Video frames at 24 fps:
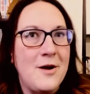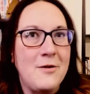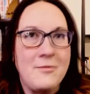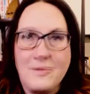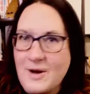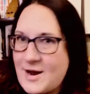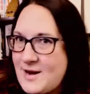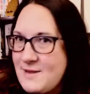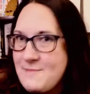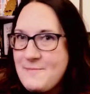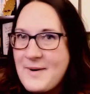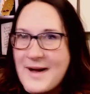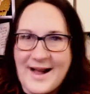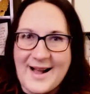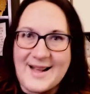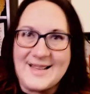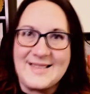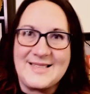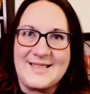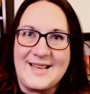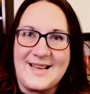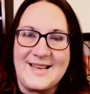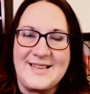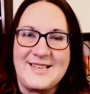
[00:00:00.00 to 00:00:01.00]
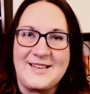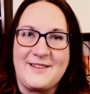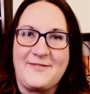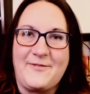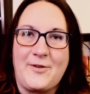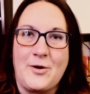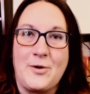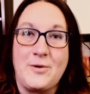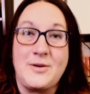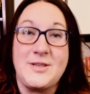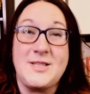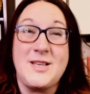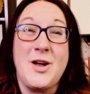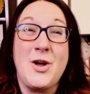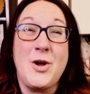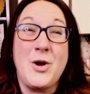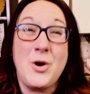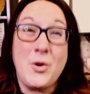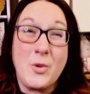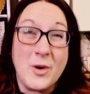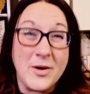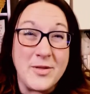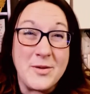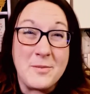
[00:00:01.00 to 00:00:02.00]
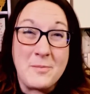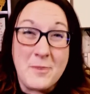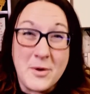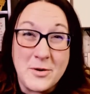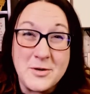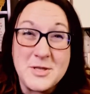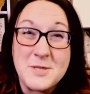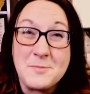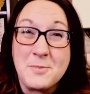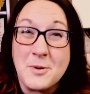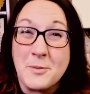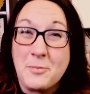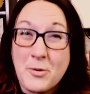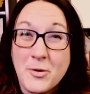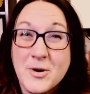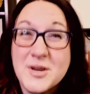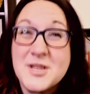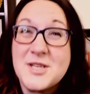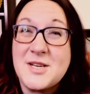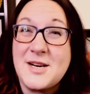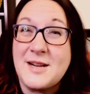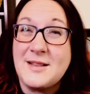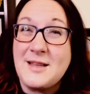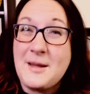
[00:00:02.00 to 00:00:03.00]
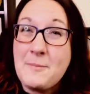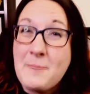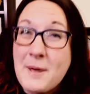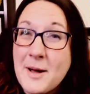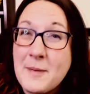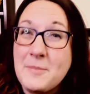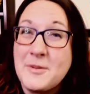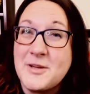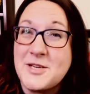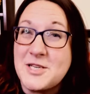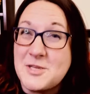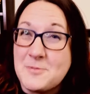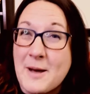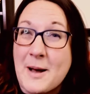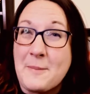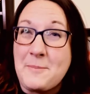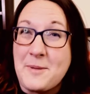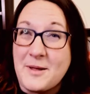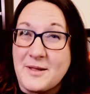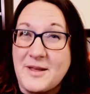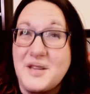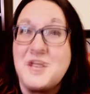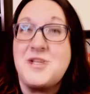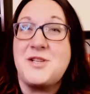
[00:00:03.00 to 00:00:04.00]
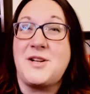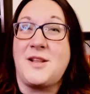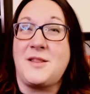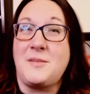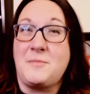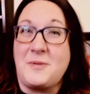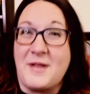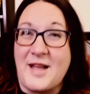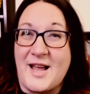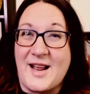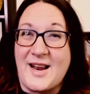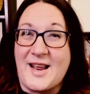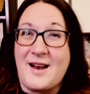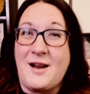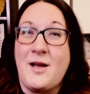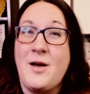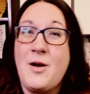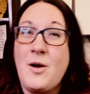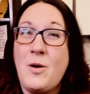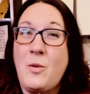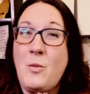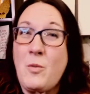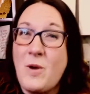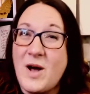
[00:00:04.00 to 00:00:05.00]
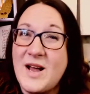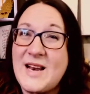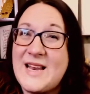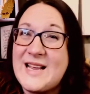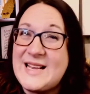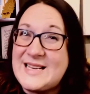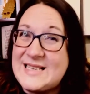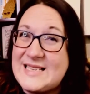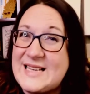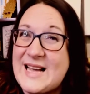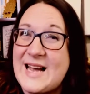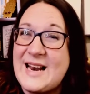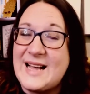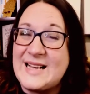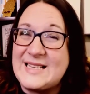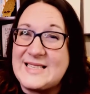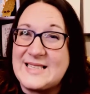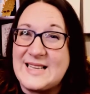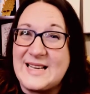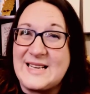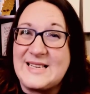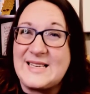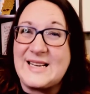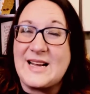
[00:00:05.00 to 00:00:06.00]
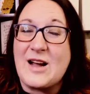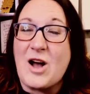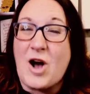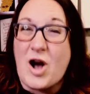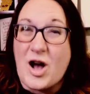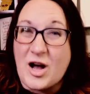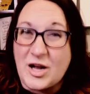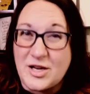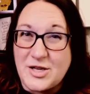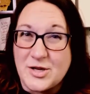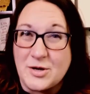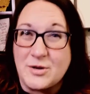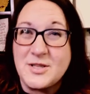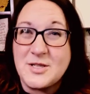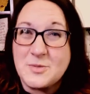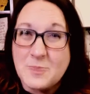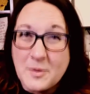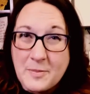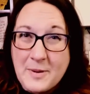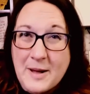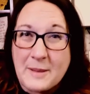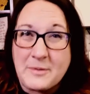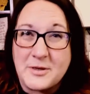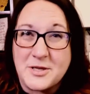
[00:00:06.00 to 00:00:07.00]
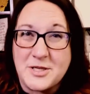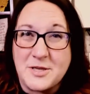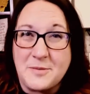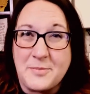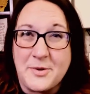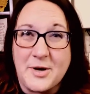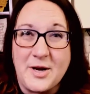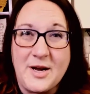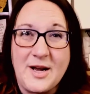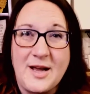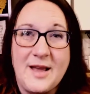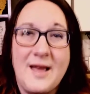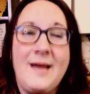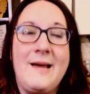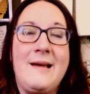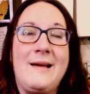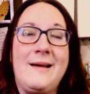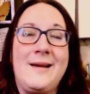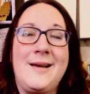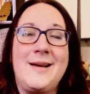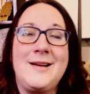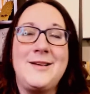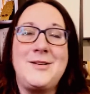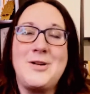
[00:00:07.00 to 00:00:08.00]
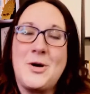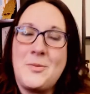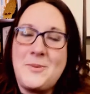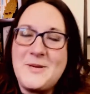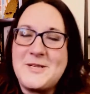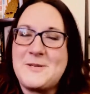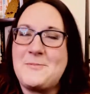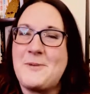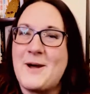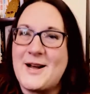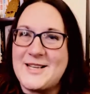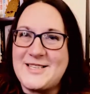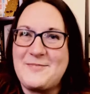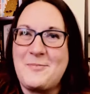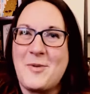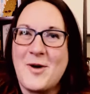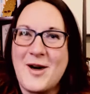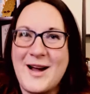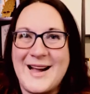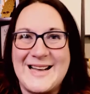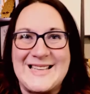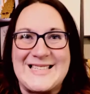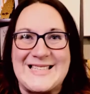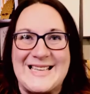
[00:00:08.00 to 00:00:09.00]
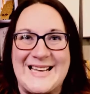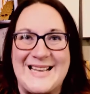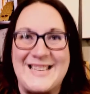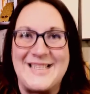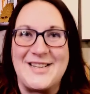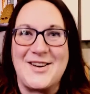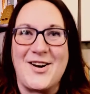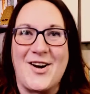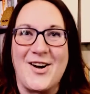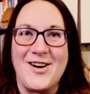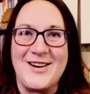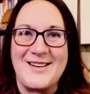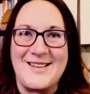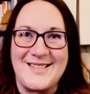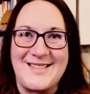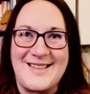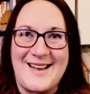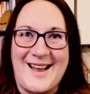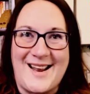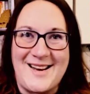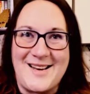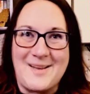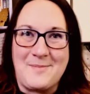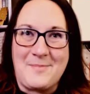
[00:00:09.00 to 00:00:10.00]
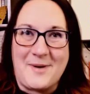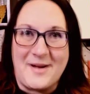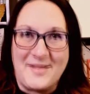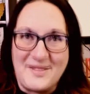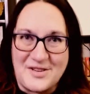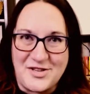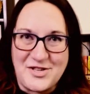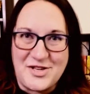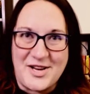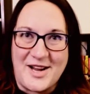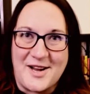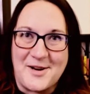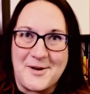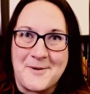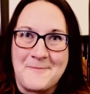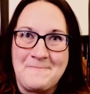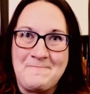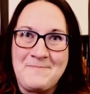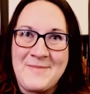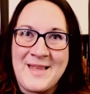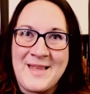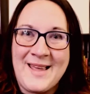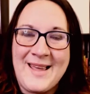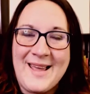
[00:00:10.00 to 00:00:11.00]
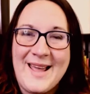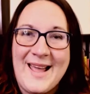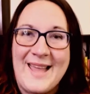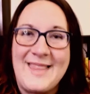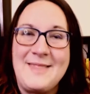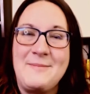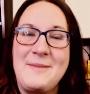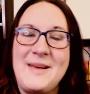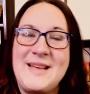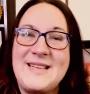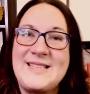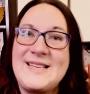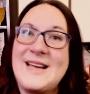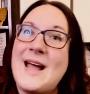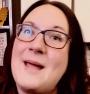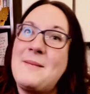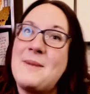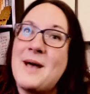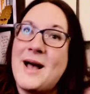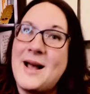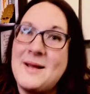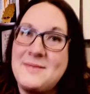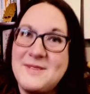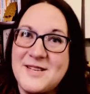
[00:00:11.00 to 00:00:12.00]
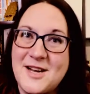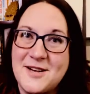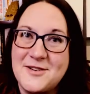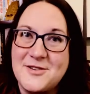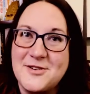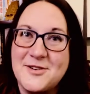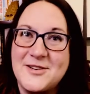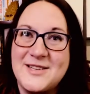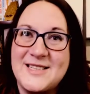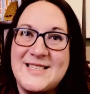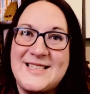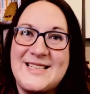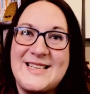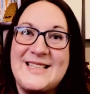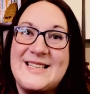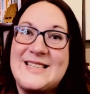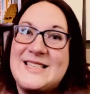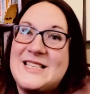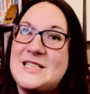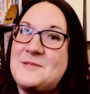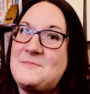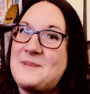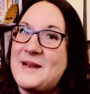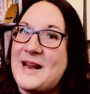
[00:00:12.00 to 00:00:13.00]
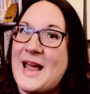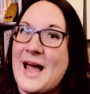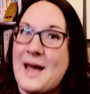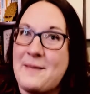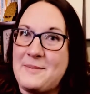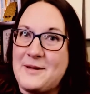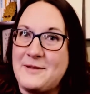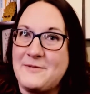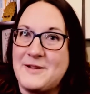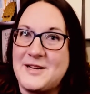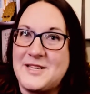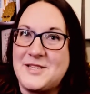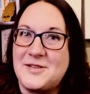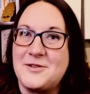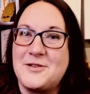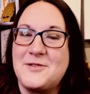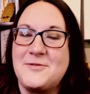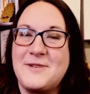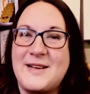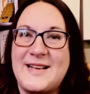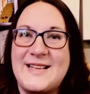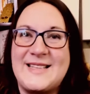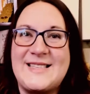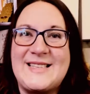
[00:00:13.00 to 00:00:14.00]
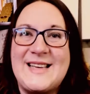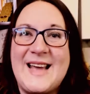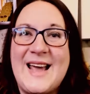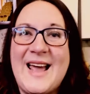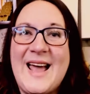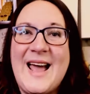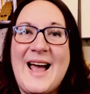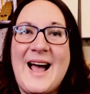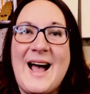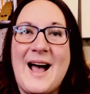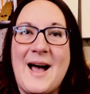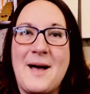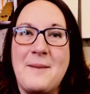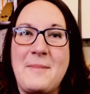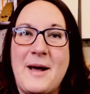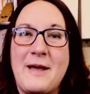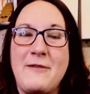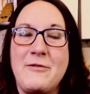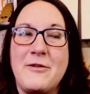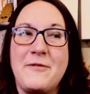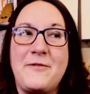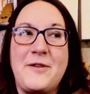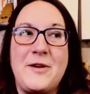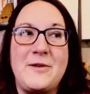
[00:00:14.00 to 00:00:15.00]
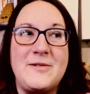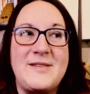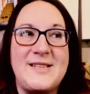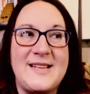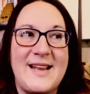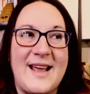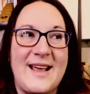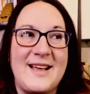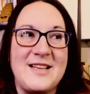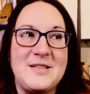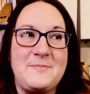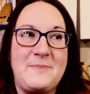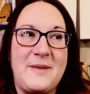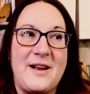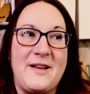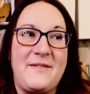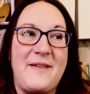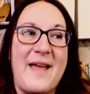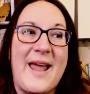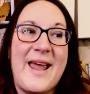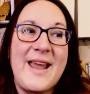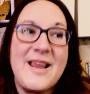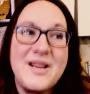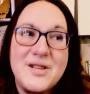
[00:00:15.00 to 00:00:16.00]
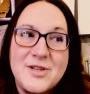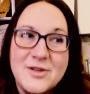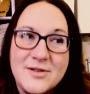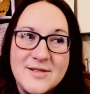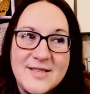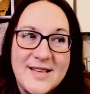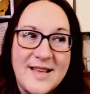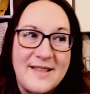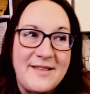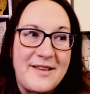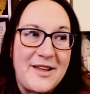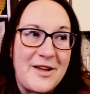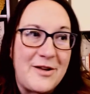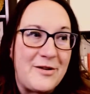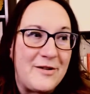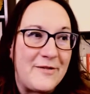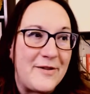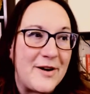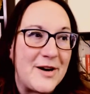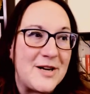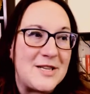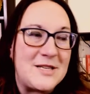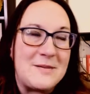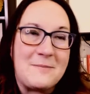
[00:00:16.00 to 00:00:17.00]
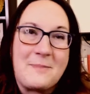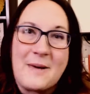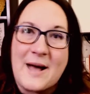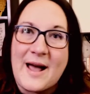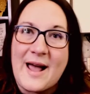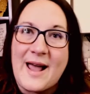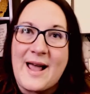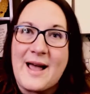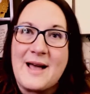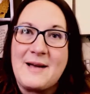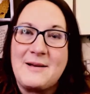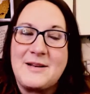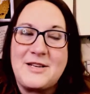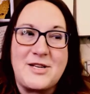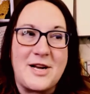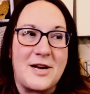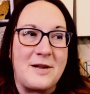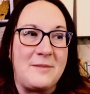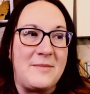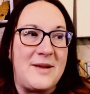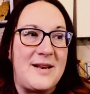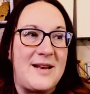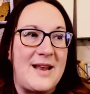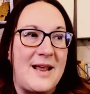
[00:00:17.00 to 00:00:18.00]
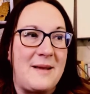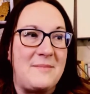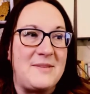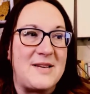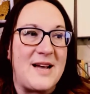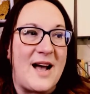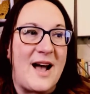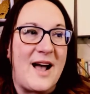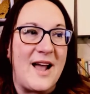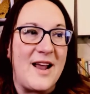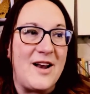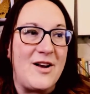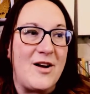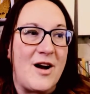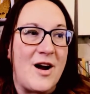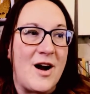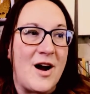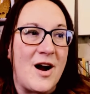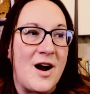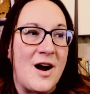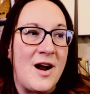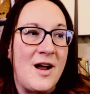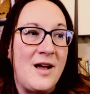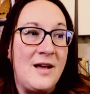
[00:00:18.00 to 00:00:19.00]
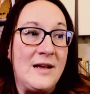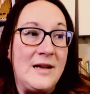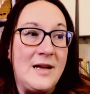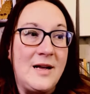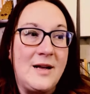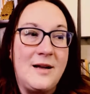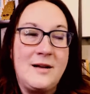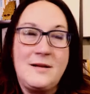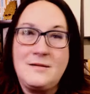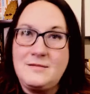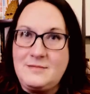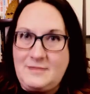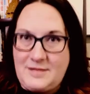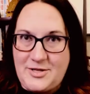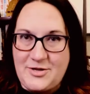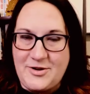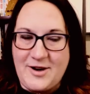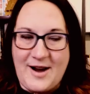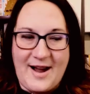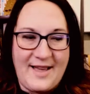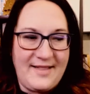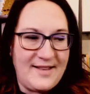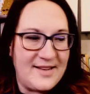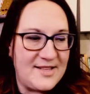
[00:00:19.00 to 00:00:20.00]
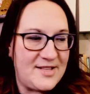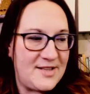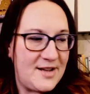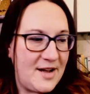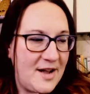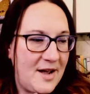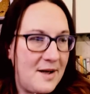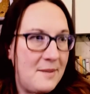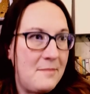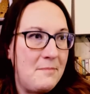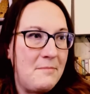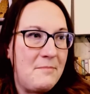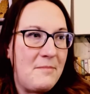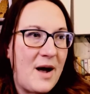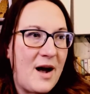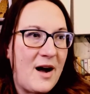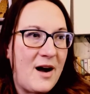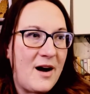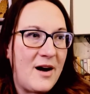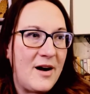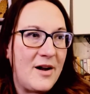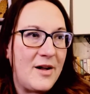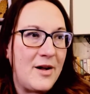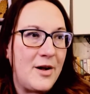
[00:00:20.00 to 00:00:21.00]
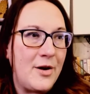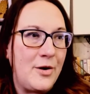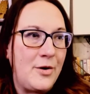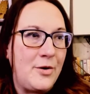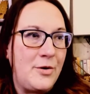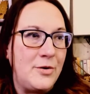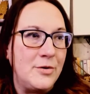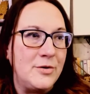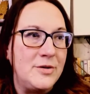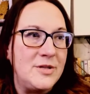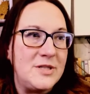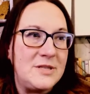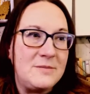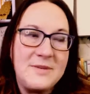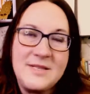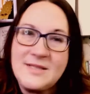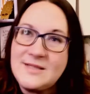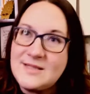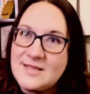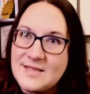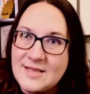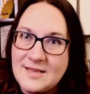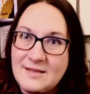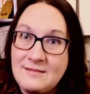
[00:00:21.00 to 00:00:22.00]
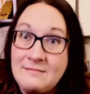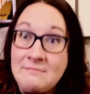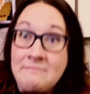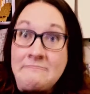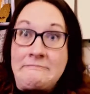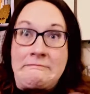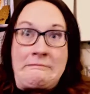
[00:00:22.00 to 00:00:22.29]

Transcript: written by Icelandic folks, who are the most proportionately published population on the planet. 1 in 10 Icelandic adults will publish a book. Don't be surprised if more Icelandic art doesn't end up on this channel. In the meantime, I'm Dr. Kristen. This has been Abbey Research Reads. My review today has been of Angels in the Universe by a gentleman named Einar. Let's try this. Mar Guðmundsson?